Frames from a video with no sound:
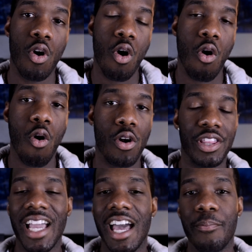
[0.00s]
or
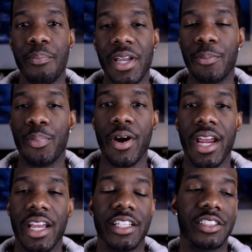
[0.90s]
they got a big
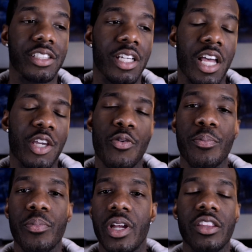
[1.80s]
break, they were
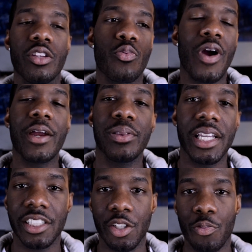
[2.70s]
in the right
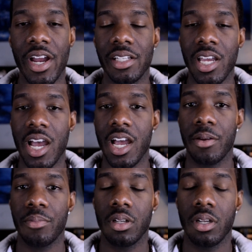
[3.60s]
place at the right time,
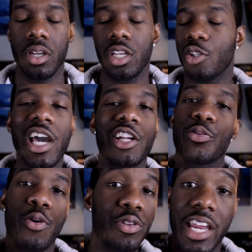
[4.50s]
you got to
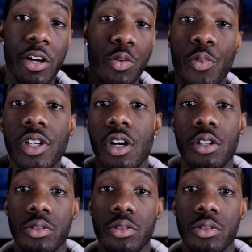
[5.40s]
throw that out the window.